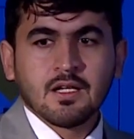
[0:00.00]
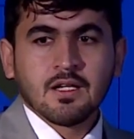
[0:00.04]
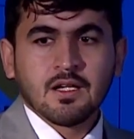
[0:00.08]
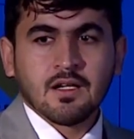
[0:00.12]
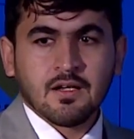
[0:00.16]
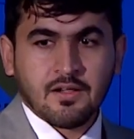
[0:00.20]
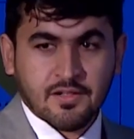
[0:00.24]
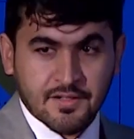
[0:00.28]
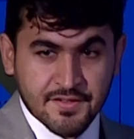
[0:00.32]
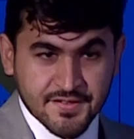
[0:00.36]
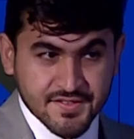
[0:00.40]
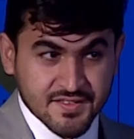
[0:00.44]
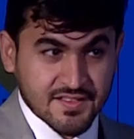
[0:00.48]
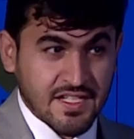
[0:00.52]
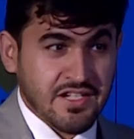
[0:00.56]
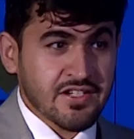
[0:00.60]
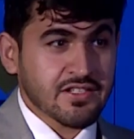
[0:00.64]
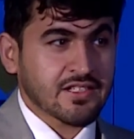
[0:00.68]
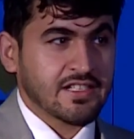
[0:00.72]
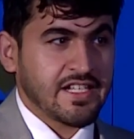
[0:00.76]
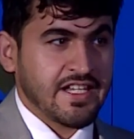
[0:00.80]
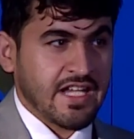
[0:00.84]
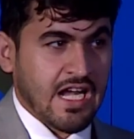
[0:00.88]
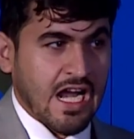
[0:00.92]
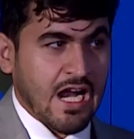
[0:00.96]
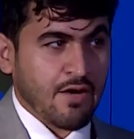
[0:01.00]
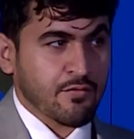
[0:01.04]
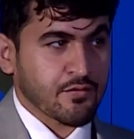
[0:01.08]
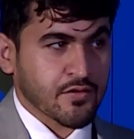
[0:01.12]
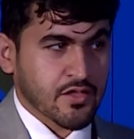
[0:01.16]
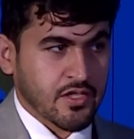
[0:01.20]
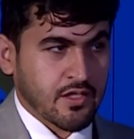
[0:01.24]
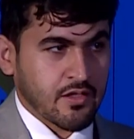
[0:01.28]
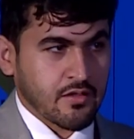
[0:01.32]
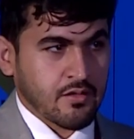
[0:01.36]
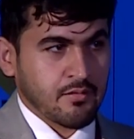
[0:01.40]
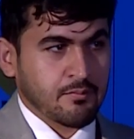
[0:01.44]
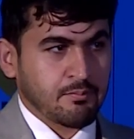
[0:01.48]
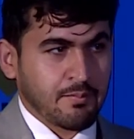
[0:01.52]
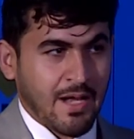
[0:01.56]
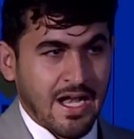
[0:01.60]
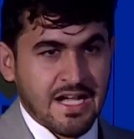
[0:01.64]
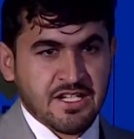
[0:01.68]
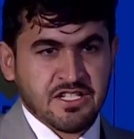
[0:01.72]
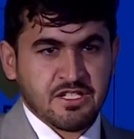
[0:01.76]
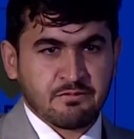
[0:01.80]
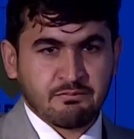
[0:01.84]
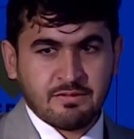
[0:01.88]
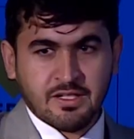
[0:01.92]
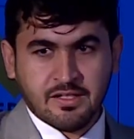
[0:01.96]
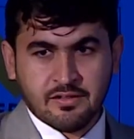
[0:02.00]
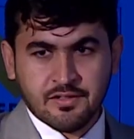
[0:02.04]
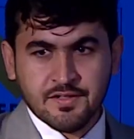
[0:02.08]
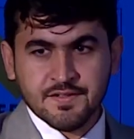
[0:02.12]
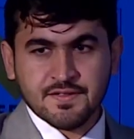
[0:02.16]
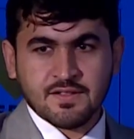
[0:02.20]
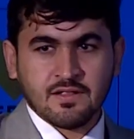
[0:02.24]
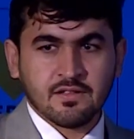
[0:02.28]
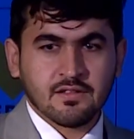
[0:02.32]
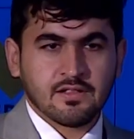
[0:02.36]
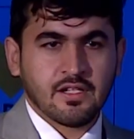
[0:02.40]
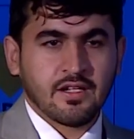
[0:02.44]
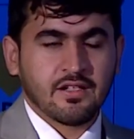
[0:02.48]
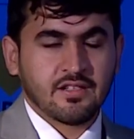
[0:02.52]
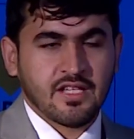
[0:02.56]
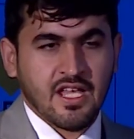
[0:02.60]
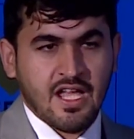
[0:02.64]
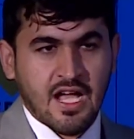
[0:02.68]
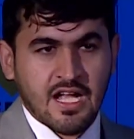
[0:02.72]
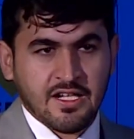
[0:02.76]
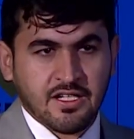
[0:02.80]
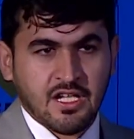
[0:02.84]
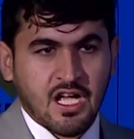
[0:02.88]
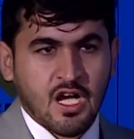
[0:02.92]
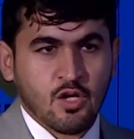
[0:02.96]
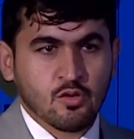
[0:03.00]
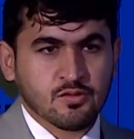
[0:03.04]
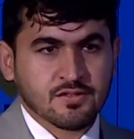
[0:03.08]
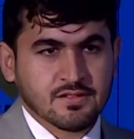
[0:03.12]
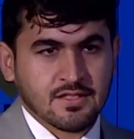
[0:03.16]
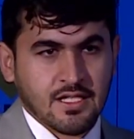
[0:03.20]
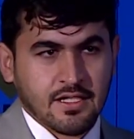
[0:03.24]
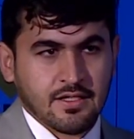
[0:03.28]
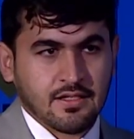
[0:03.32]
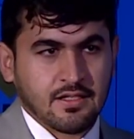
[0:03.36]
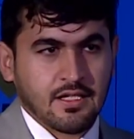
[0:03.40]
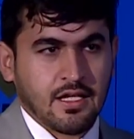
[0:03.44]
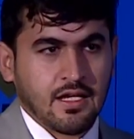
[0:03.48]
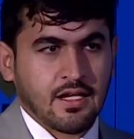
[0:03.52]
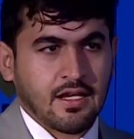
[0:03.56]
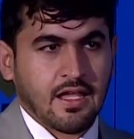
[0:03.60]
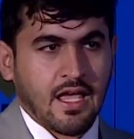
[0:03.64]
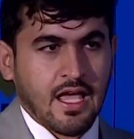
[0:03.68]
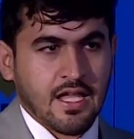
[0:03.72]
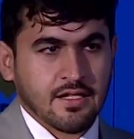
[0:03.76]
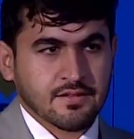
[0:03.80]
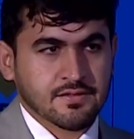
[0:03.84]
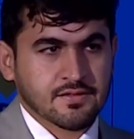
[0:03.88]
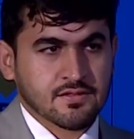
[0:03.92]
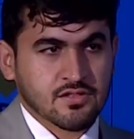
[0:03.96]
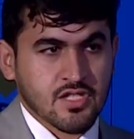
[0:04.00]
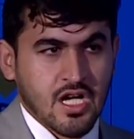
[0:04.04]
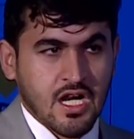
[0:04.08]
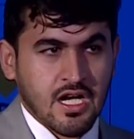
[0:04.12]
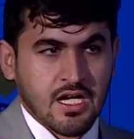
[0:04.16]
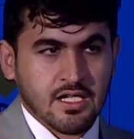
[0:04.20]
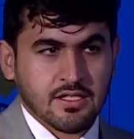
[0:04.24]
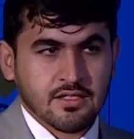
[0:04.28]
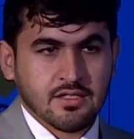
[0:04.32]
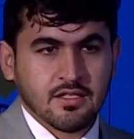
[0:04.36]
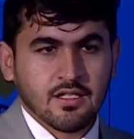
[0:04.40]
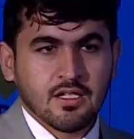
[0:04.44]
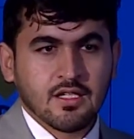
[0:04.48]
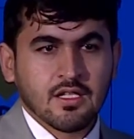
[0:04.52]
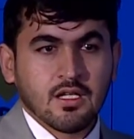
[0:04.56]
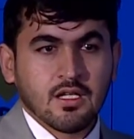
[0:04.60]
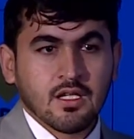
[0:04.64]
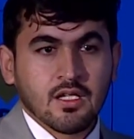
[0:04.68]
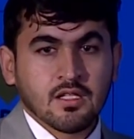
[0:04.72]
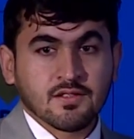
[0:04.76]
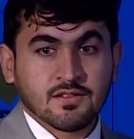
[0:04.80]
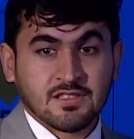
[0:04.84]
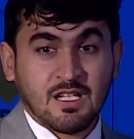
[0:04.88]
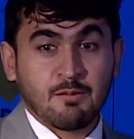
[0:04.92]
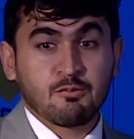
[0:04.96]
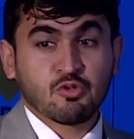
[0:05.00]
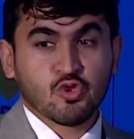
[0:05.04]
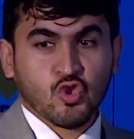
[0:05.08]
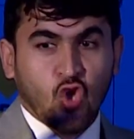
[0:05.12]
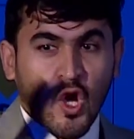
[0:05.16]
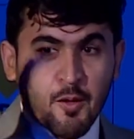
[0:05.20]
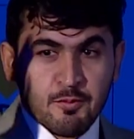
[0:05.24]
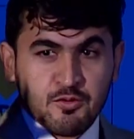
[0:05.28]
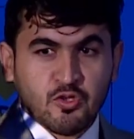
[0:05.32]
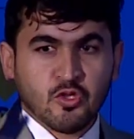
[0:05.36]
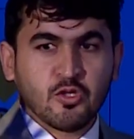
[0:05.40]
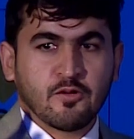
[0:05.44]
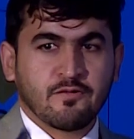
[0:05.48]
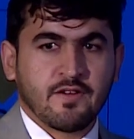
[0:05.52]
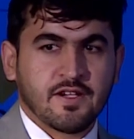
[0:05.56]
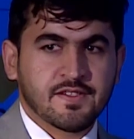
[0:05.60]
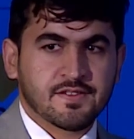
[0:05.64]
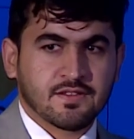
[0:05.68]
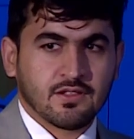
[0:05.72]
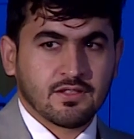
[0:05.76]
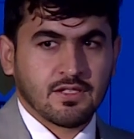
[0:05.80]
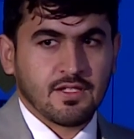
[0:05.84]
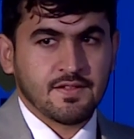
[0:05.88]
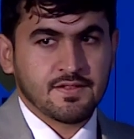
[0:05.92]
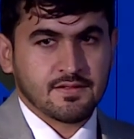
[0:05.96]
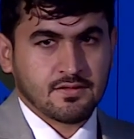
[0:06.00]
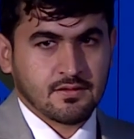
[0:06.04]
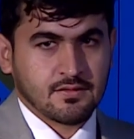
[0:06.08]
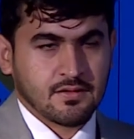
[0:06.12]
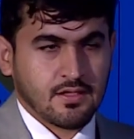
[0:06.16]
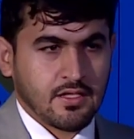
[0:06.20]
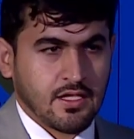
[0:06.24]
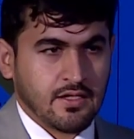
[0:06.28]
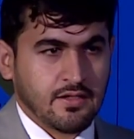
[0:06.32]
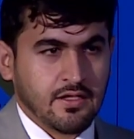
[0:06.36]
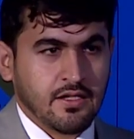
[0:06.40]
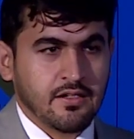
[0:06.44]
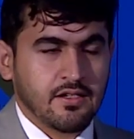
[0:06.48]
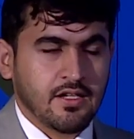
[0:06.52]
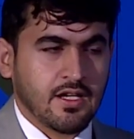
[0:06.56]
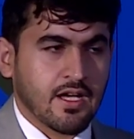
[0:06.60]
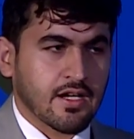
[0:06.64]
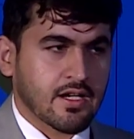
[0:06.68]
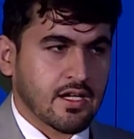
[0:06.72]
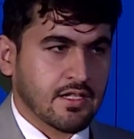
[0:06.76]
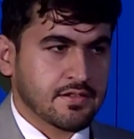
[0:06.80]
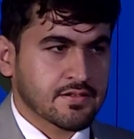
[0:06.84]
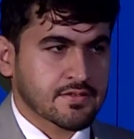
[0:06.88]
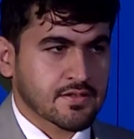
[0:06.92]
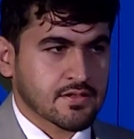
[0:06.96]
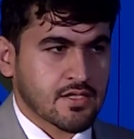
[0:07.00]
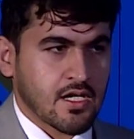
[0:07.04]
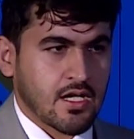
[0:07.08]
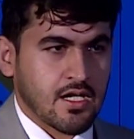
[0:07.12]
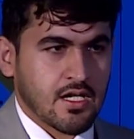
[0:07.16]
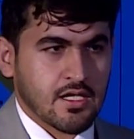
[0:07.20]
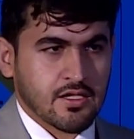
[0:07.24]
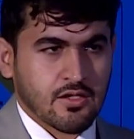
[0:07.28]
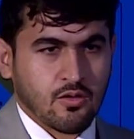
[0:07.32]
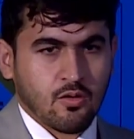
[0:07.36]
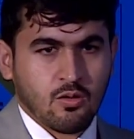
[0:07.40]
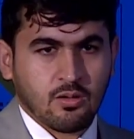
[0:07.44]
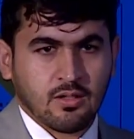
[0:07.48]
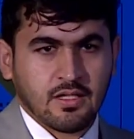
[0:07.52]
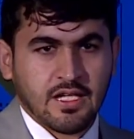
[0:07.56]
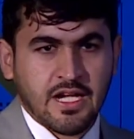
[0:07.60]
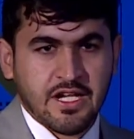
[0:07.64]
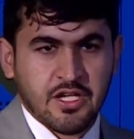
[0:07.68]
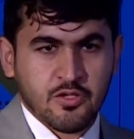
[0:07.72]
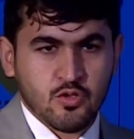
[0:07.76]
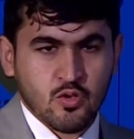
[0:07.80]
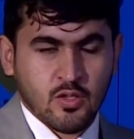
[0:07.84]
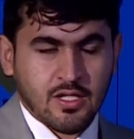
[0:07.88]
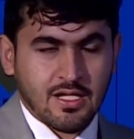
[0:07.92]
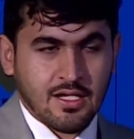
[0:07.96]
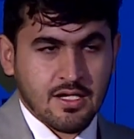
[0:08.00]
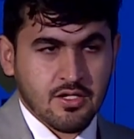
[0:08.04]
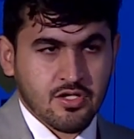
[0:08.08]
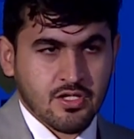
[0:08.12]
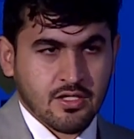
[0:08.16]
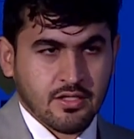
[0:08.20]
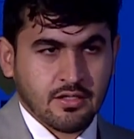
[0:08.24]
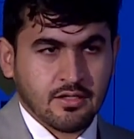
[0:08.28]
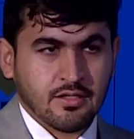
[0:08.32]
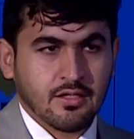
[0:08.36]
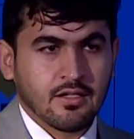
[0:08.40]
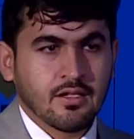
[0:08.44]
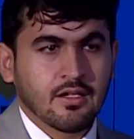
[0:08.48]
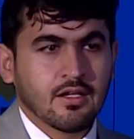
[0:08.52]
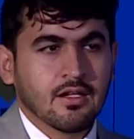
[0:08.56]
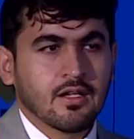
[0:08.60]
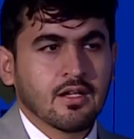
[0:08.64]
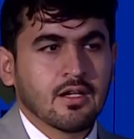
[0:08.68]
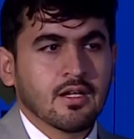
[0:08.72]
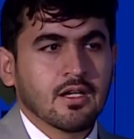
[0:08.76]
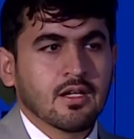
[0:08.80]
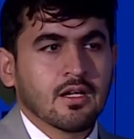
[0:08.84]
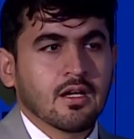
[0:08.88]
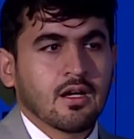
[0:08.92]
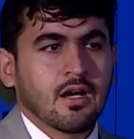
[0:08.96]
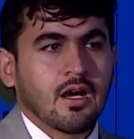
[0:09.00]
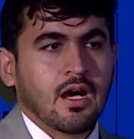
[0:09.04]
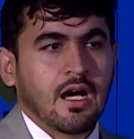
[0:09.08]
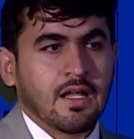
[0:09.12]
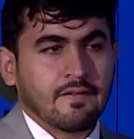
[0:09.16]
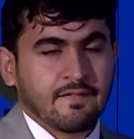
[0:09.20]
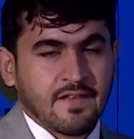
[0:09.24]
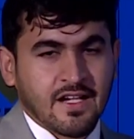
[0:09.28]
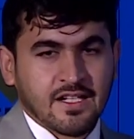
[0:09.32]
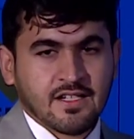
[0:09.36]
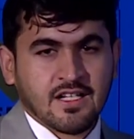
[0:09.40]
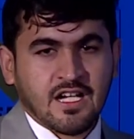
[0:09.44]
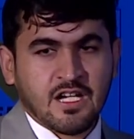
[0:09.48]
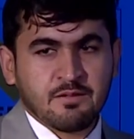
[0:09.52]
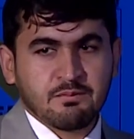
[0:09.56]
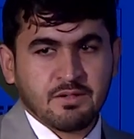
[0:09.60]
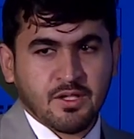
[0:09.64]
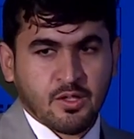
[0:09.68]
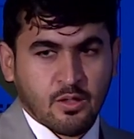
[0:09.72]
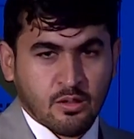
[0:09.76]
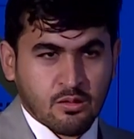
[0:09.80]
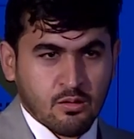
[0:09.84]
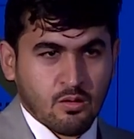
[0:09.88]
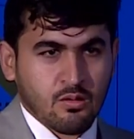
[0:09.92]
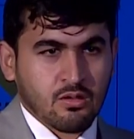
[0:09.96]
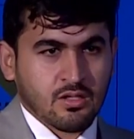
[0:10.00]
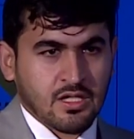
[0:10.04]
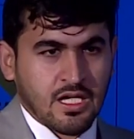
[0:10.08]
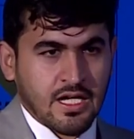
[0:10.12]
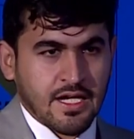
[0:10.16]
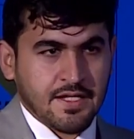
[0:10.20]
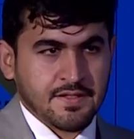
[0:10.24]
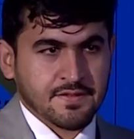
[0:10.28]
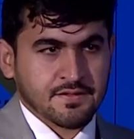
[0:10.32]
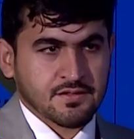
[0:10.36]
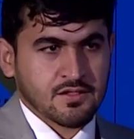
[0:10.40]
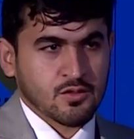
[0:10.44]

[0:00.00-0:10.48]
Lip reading: recently after pandemic, they announced that they can start, some top universities in India can start online education. and that can be recognized.